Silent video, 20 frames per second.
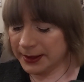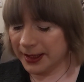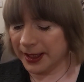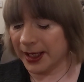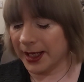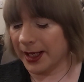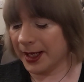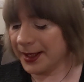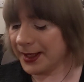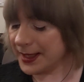
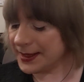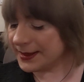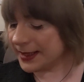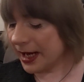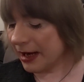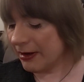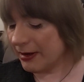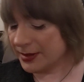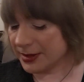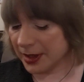And this
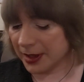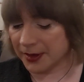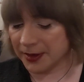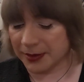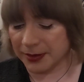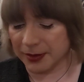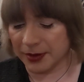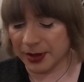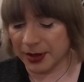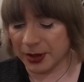carries
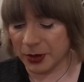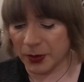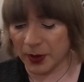on the